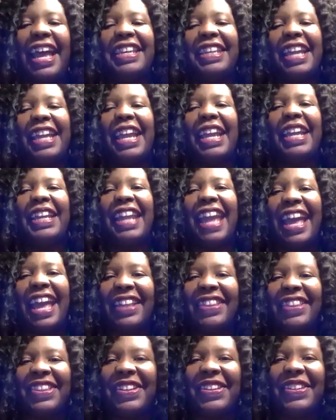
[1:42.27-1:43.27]
named
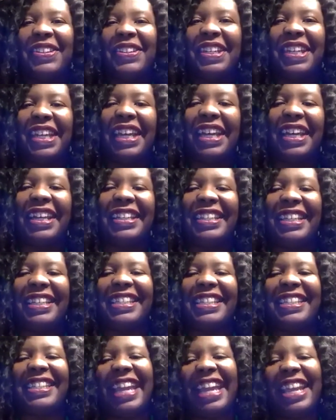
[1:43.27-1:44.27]
after the, the
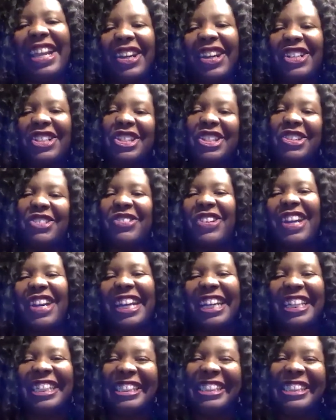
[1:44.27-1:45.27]
singer
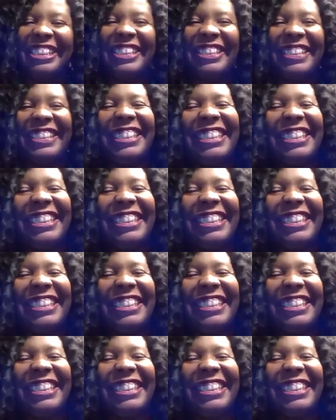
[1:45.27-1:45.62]
Sherelle.